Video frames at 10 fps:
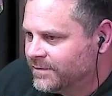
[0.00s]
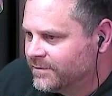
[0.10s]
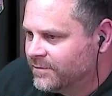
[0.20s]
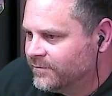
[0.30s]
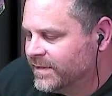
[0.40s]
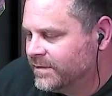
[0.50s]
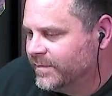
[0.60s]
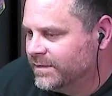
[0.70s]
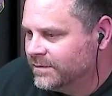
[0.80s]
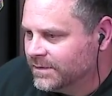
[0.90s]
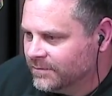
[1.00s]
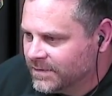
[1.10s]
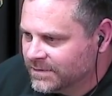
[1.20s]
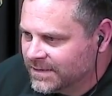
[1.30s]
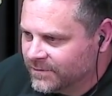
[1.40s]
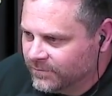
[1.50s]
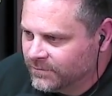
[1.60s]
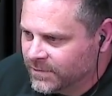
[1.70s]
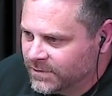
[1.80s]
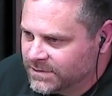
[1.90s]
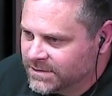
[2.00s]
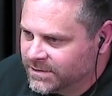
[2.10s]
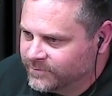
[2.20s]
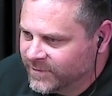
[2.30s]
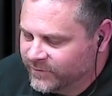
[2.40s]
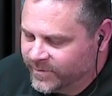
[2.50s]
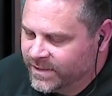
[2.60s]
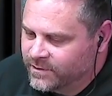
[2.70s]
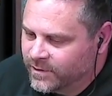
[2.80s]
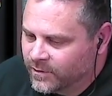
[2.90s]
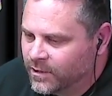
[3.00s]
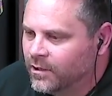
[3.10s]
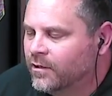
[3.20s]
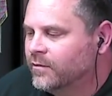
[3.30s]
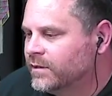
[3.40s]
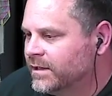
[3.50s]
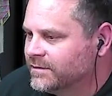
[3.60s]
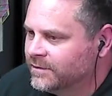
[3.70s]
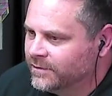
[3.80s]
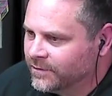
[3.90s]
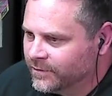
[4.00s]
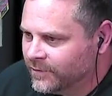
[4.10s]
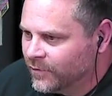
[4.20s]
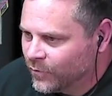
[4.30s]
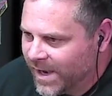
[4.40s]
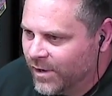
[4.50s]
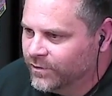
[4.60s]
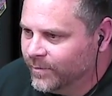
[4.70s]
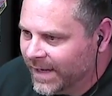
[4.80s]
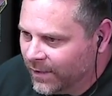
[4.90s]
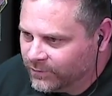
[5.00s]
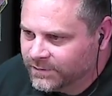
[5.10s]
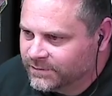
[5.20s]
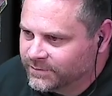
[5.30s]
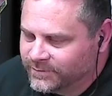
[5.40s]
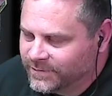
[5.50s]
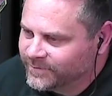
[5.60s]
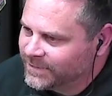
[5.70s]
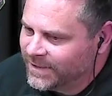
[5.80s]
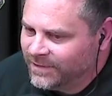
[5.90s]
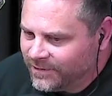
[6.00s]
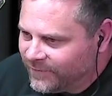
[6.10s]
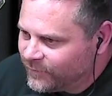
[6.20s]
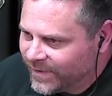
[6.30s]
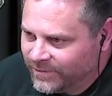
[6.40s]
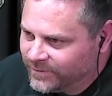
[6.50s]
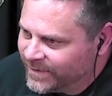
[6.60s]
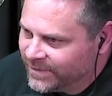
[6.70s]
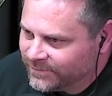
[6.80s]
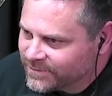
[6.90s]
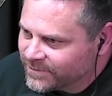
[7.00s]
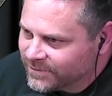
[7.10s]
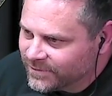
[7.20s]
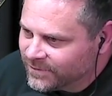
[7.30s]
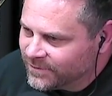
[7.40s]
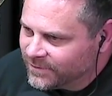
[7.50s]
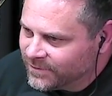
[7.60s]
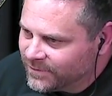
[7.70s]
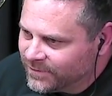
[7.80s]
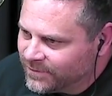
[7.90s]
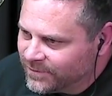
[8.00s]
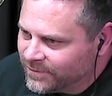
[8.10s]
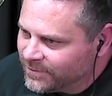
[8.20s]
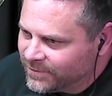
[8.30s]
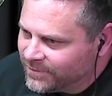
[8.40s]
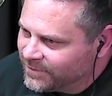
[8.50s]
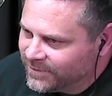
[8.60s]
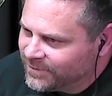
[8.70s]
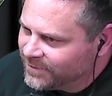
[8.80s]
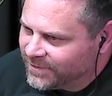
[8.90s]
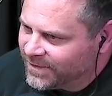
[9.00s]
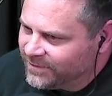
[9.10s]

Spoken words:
So that'll be good to get that done. Everybody's like, oh, we got the roundabout. I love roundabouts. Oh, yeah. They're awesome.